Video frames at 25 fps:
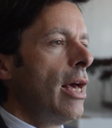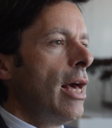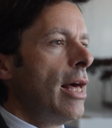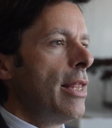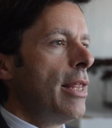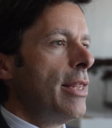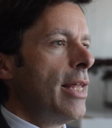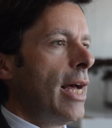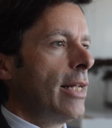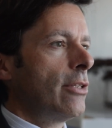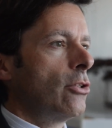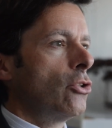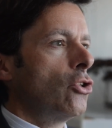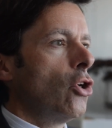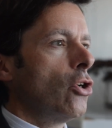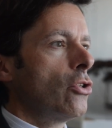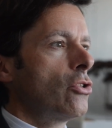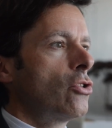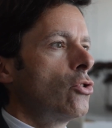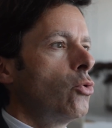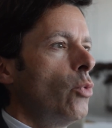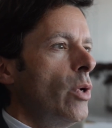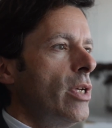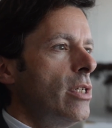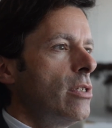that
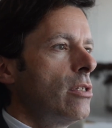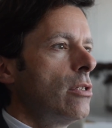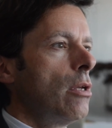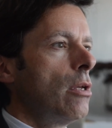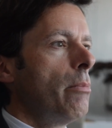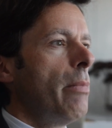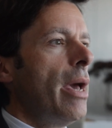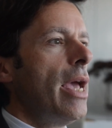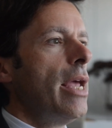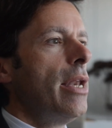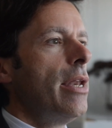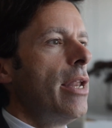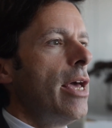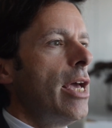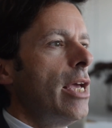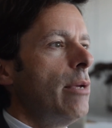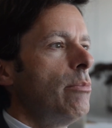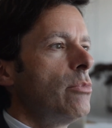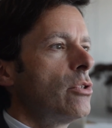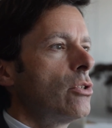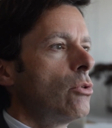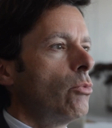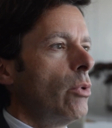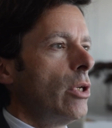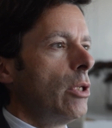.swiss domain
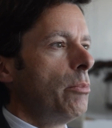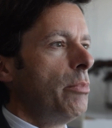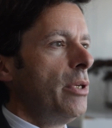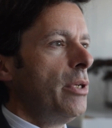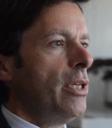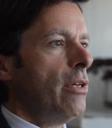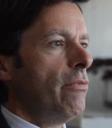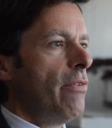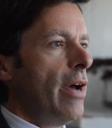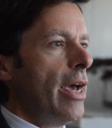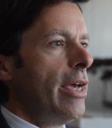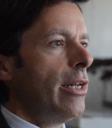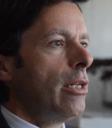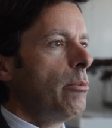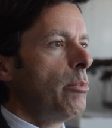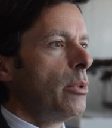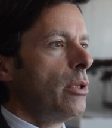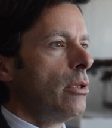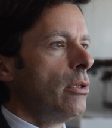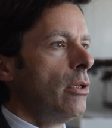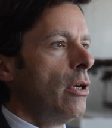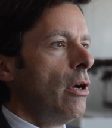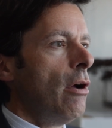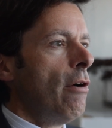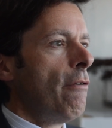names will be
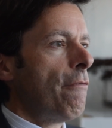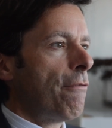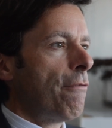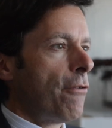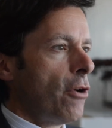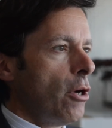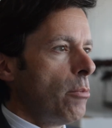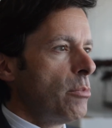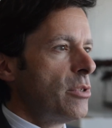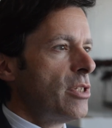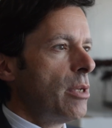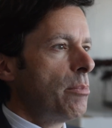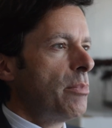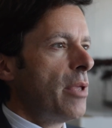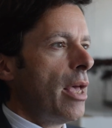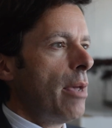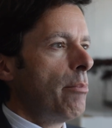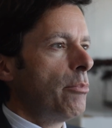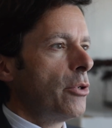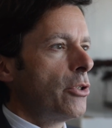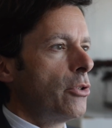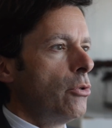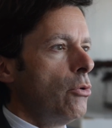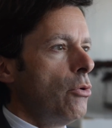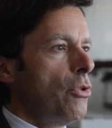available from September
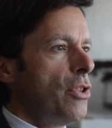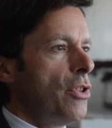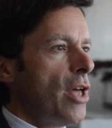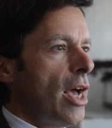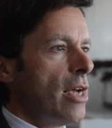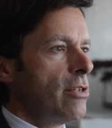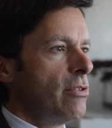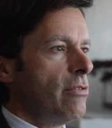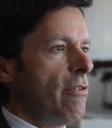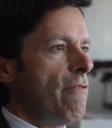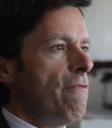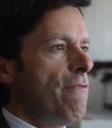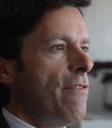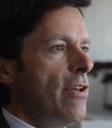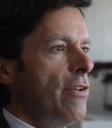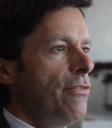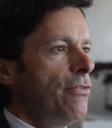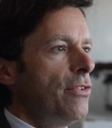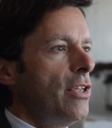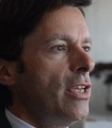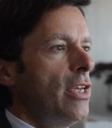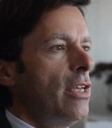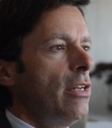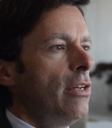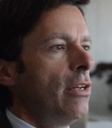
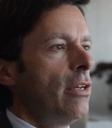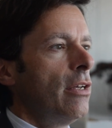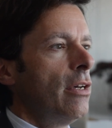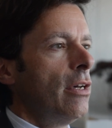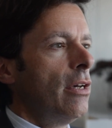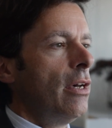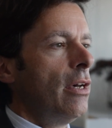2015